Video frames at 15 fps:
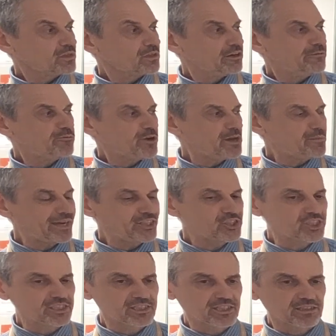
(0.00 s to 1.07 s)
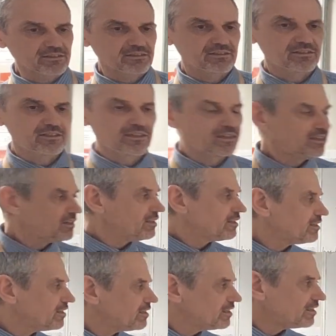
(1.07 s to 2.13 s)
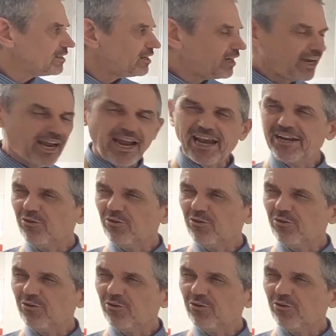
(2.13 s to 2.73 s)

If we imagine that in